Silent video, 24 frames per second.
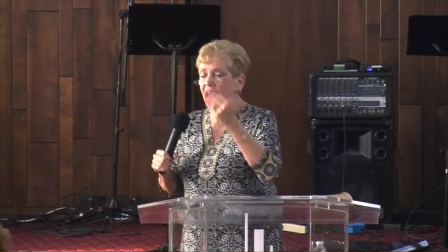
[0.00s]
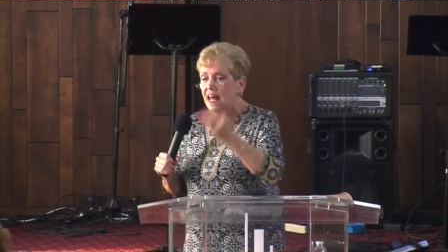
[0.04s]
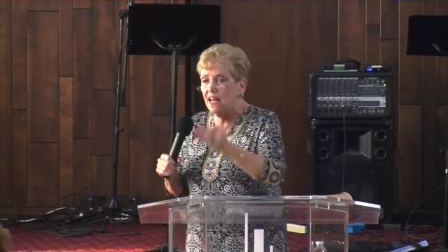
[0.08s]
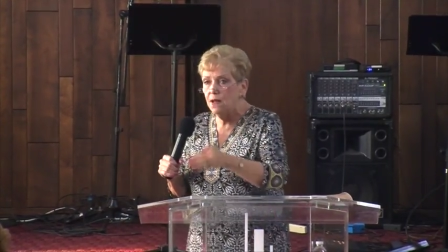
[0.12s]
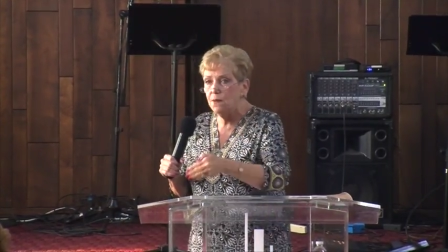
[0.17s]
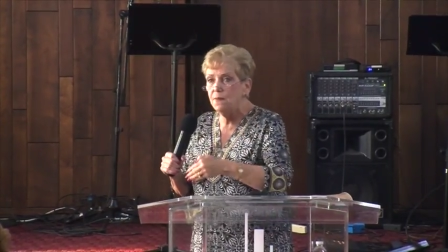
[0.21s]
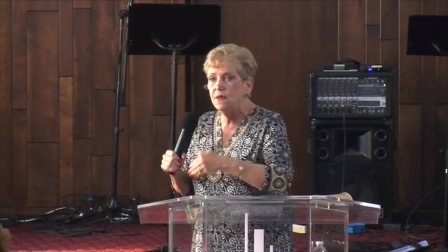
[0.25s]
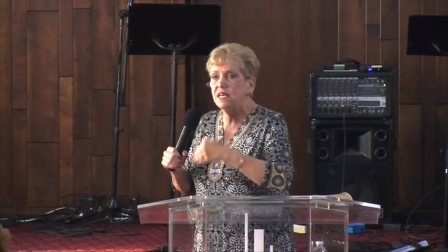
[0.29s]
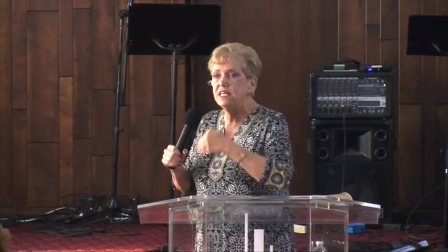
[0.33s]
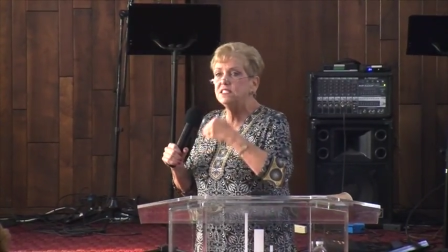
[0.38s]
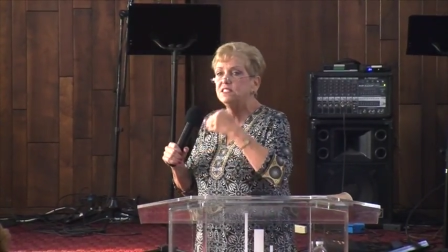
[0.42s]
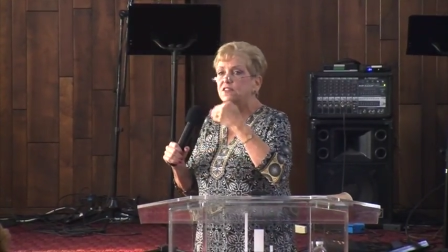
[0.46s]

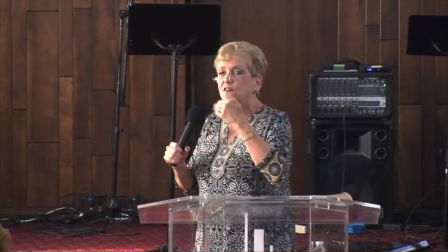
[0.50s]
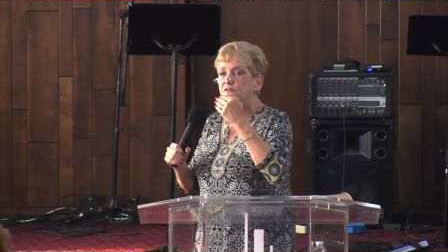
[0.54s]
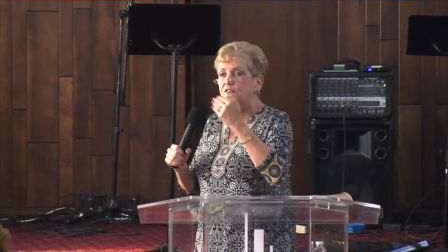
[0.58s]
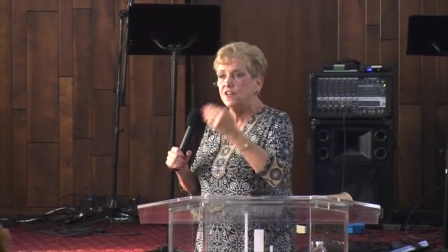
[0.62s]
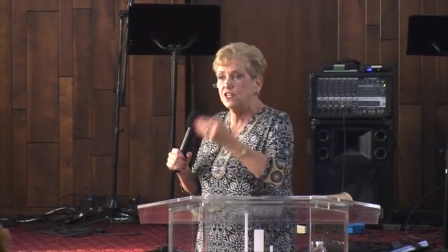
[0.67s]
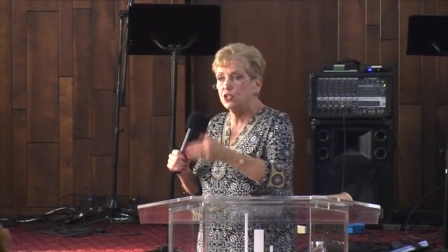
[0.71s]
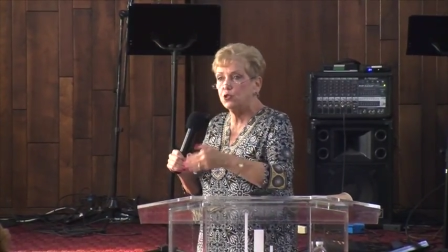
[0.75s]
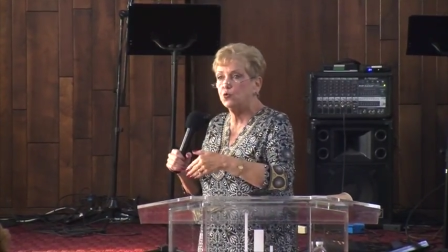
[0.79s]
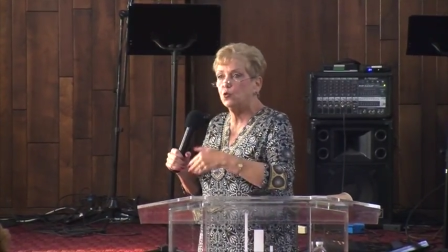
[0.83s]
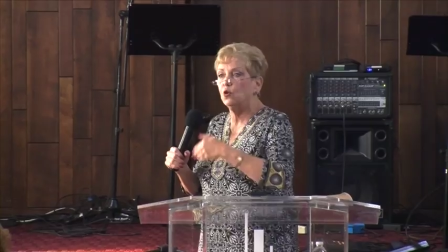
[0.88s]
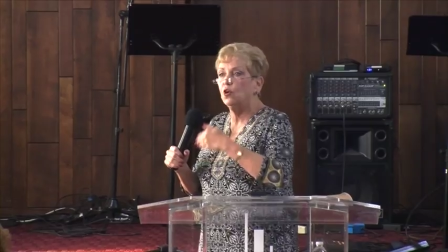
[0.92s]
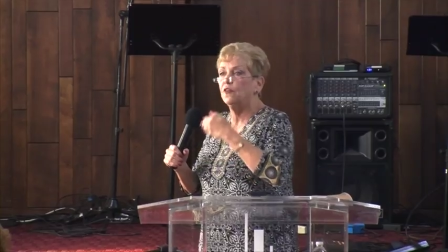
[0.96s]
enemies of
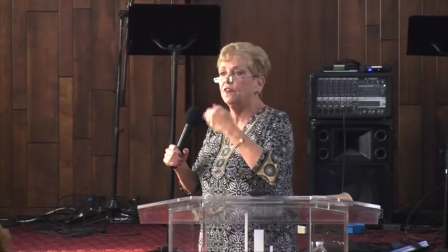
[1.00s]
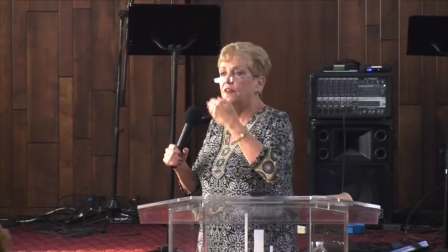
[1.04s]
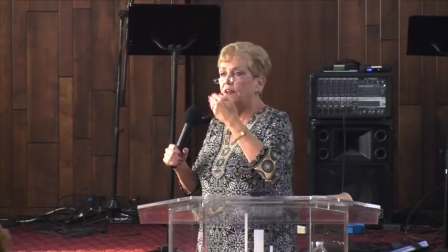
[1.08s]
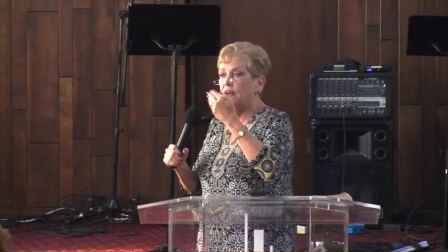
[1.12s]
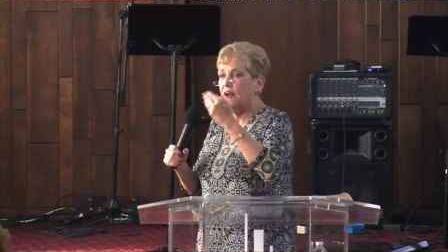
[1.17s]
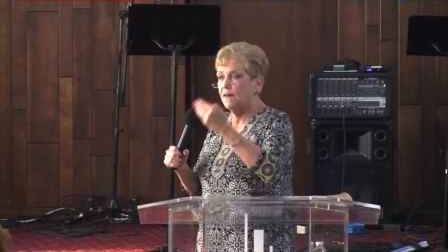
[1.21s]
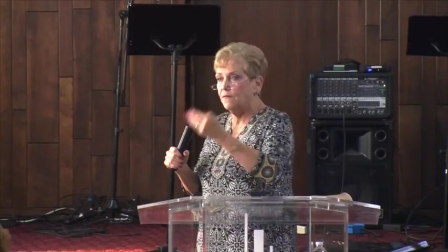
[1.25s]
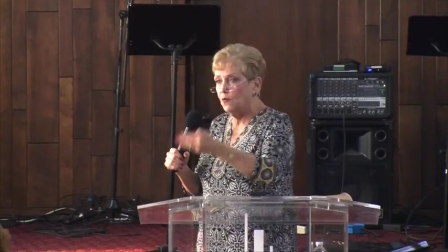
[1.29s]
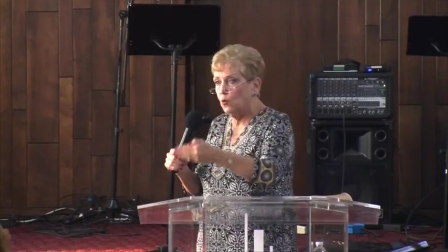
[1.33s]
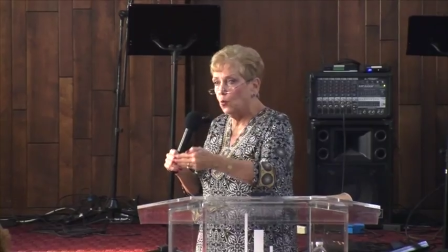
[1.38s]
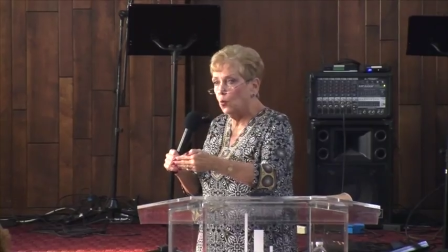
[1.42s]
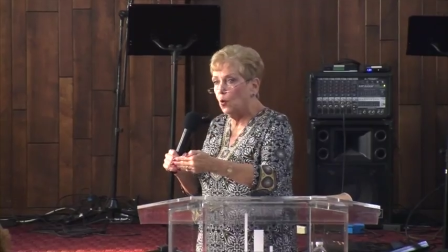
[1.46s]
Israel that
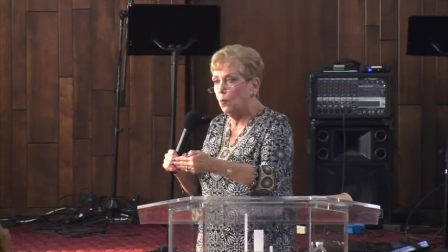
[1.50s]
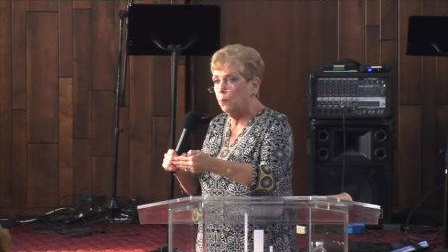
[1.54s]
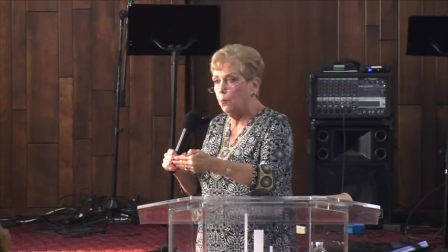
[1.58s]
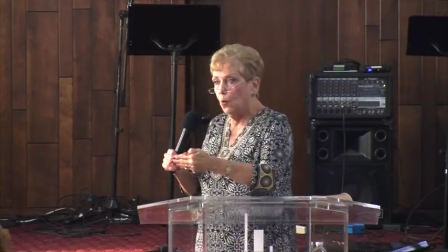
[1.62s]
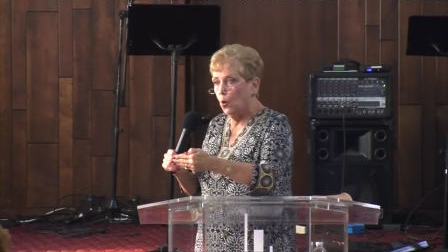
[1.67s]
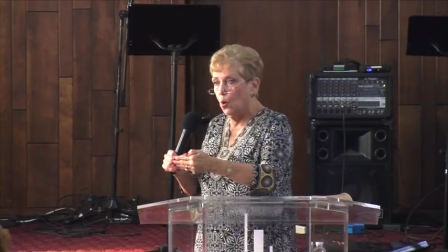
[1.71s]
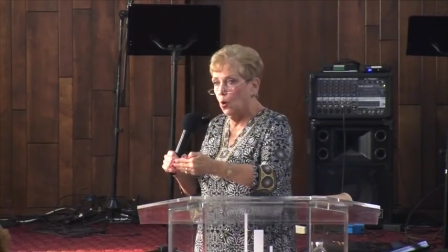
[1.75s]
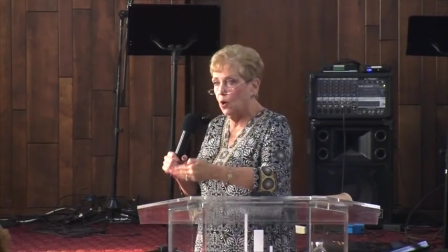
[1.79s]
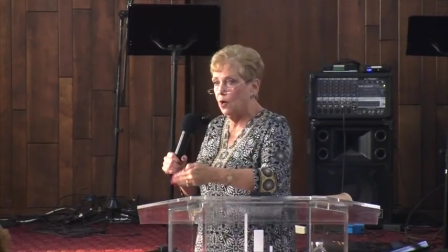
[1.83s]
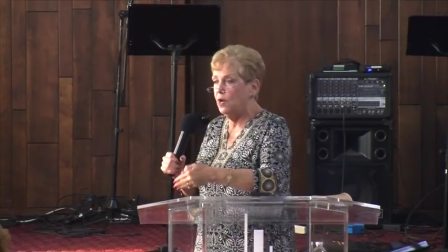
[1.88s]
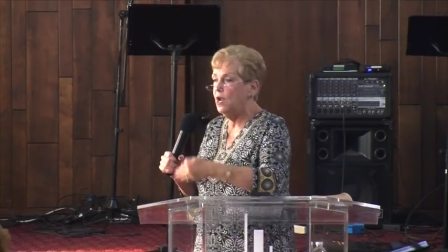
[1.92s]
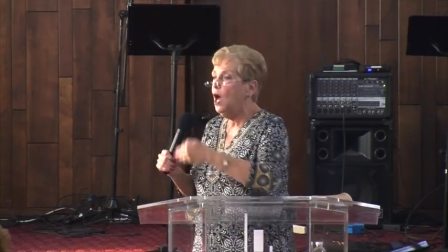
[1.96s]
ever were
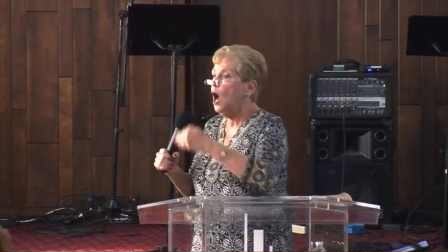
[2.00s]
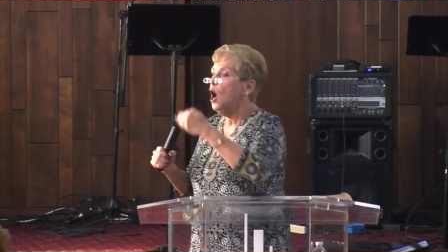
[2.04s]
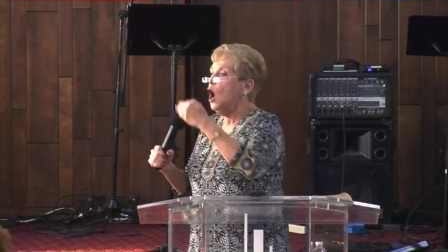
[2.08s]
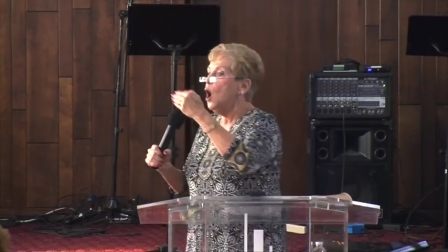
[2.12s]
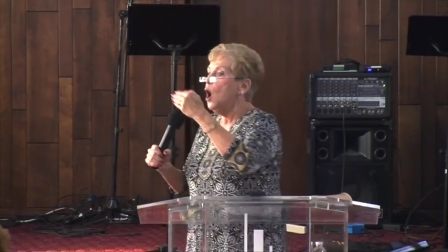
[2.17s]
born